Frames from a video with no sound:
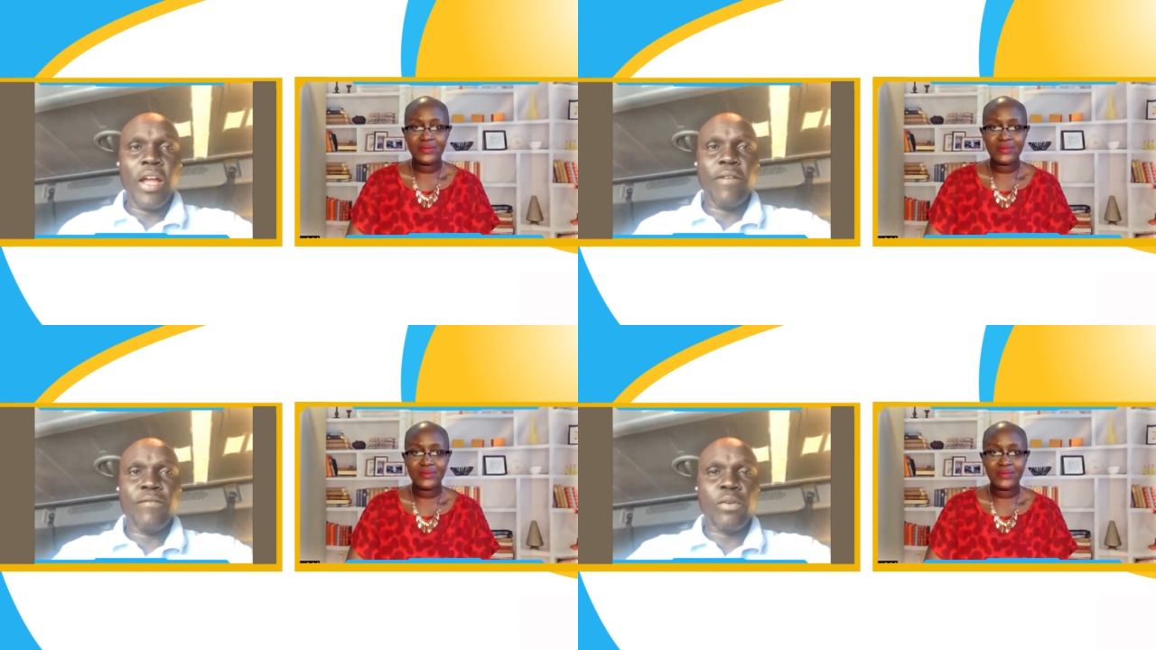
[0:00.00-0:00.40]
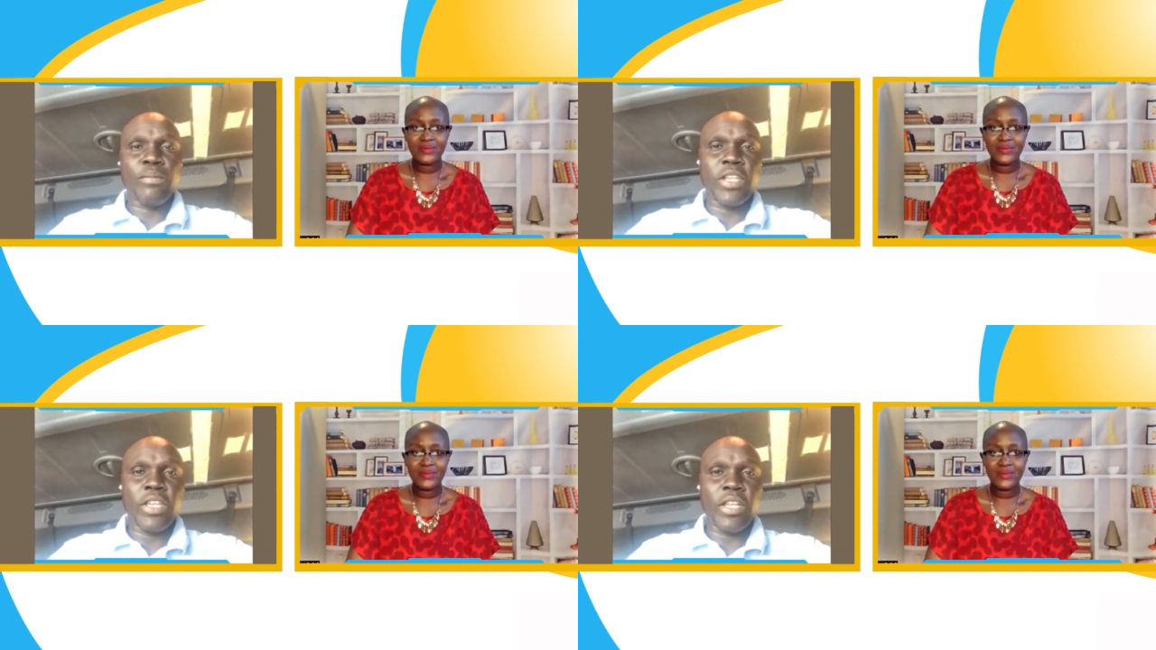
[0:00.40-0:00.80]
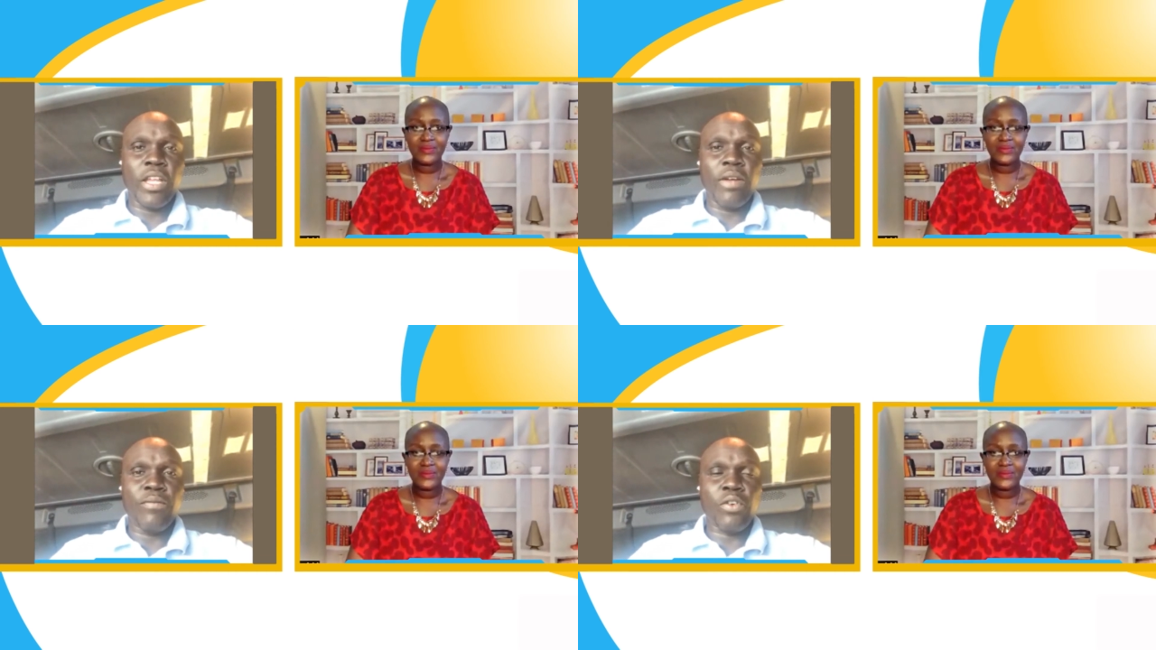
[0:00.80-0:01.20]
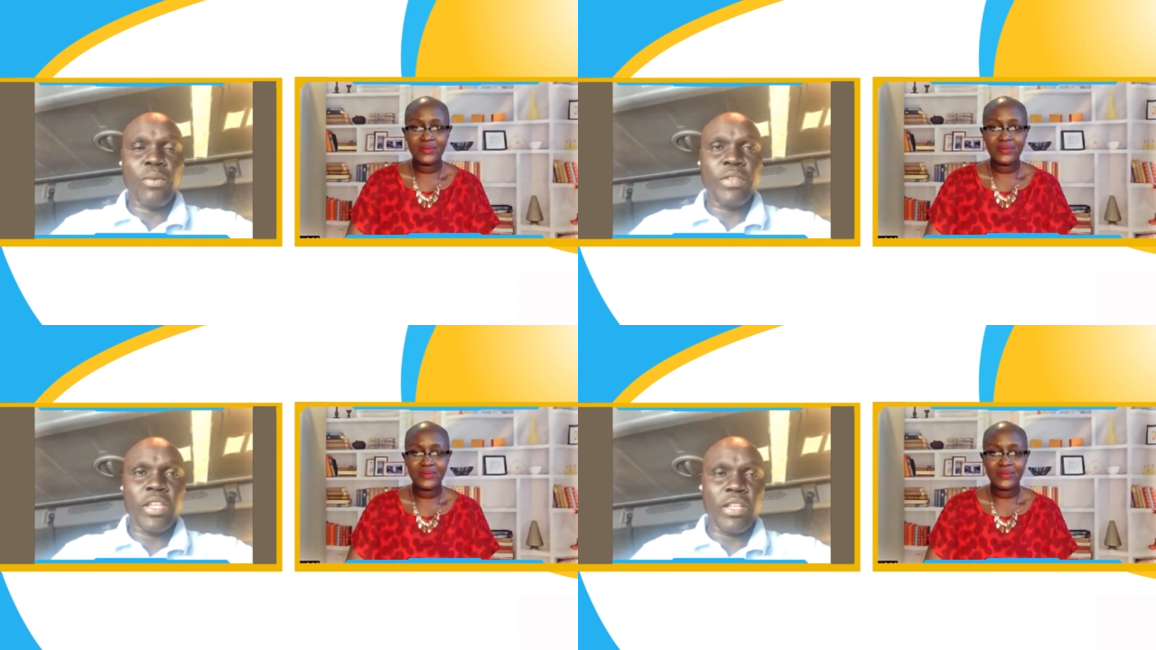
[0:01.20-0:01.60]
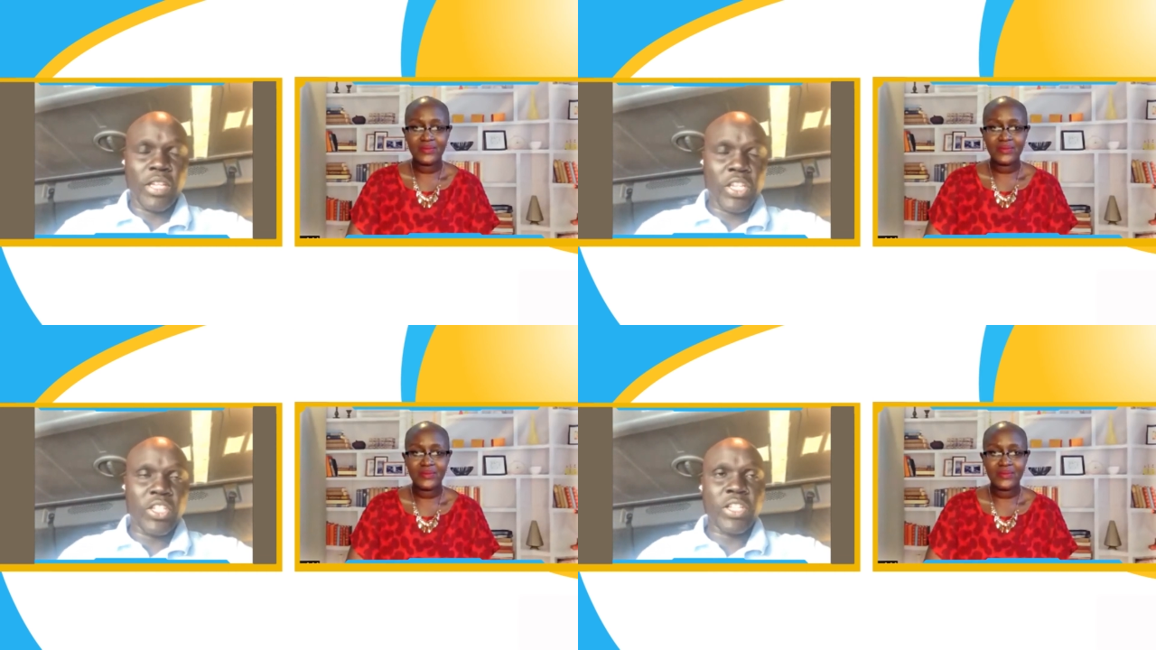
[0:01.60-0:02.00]
Speaker 1: uh, from the uh, from the
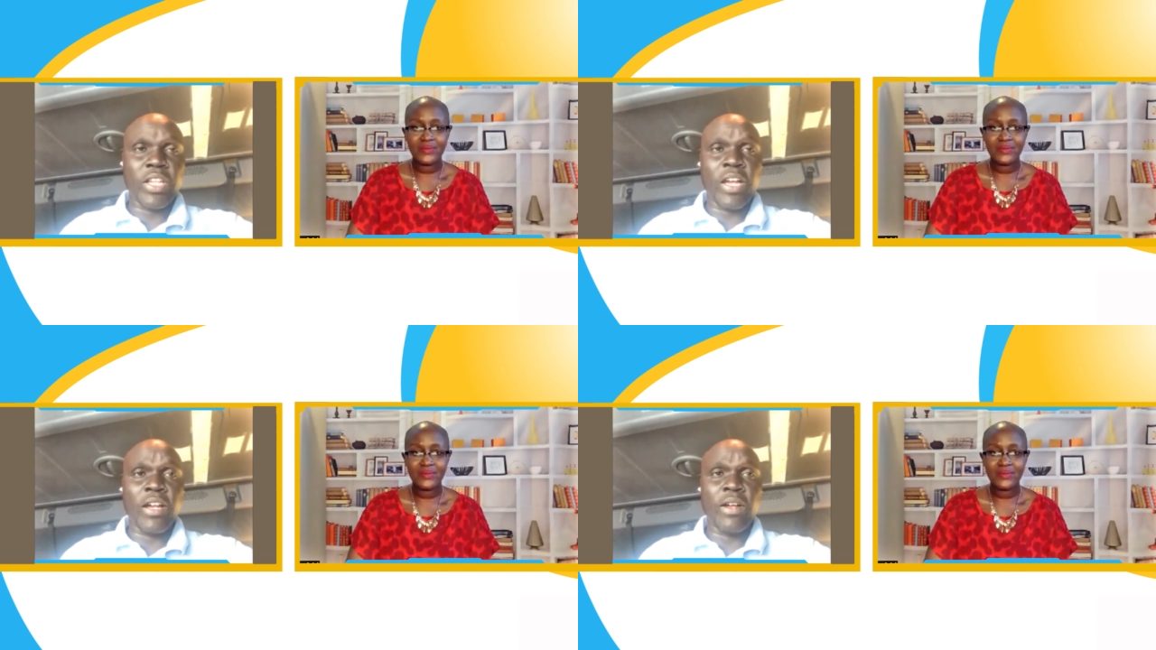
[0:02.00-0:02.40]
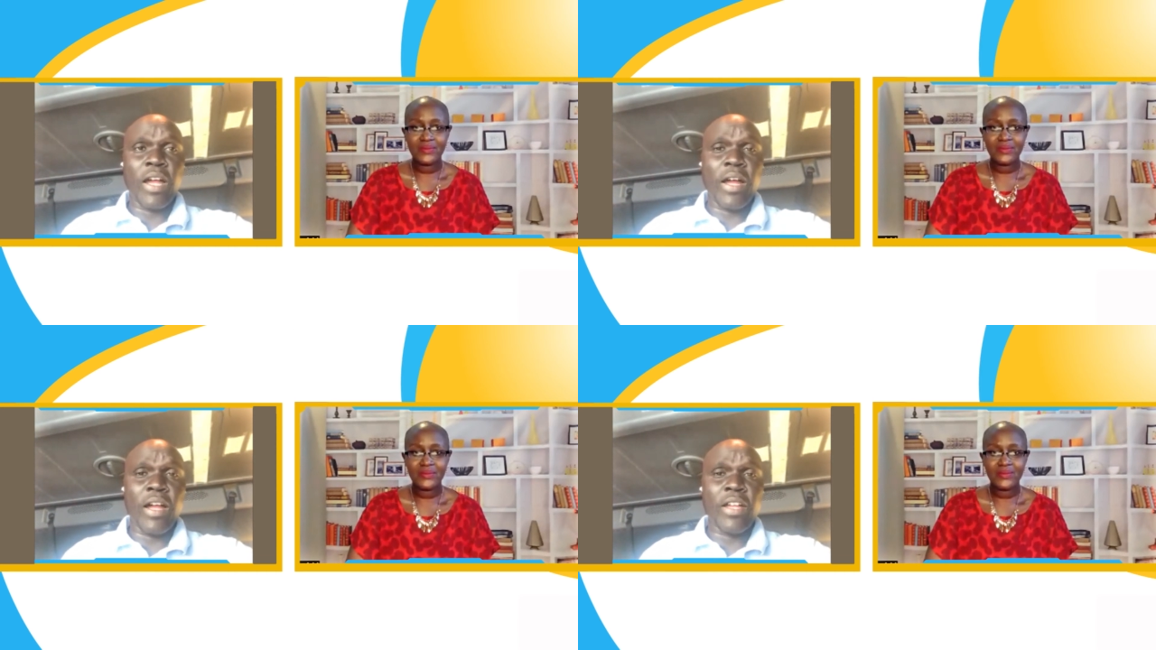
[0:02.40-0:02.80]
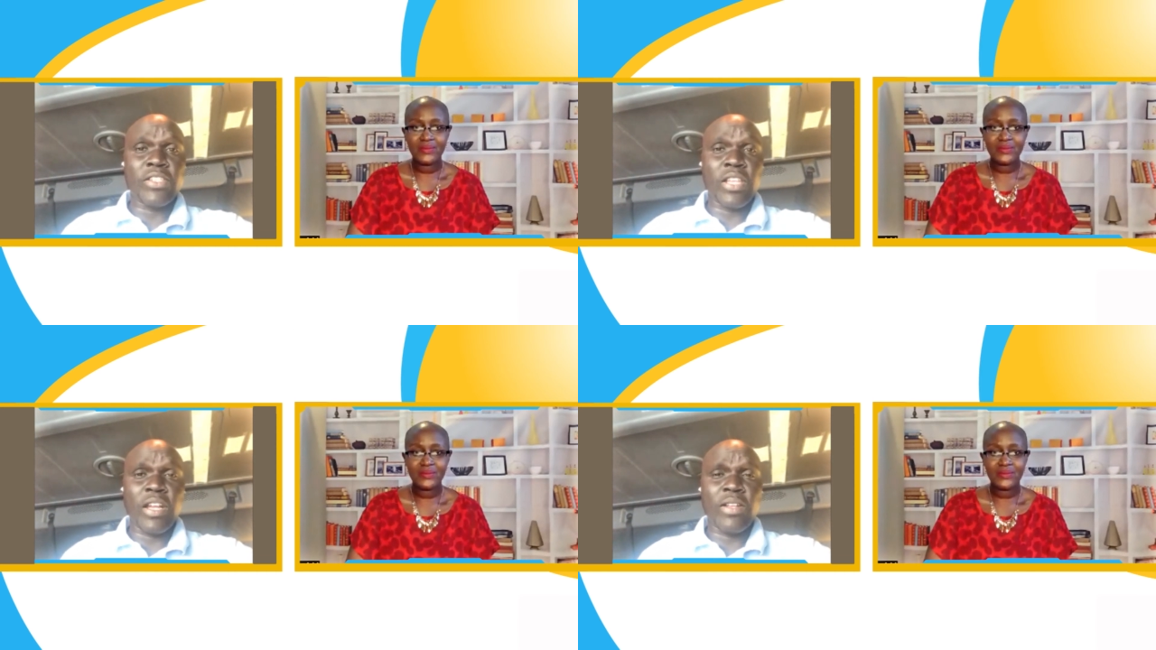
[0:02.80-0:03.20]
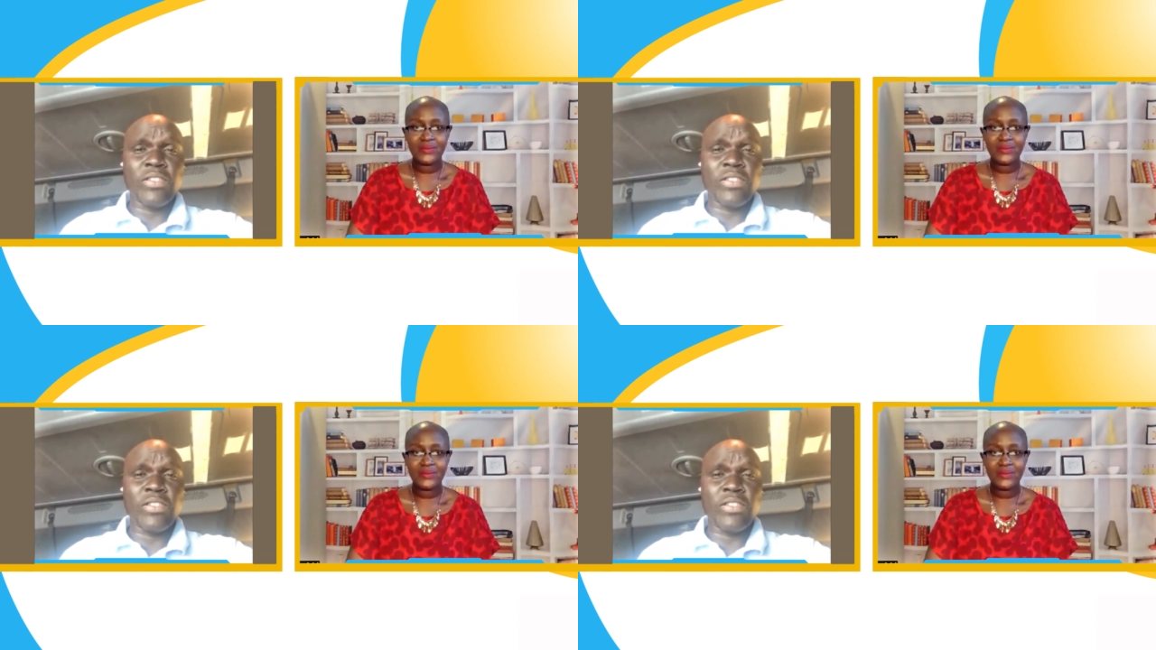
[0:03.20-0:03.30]
uh,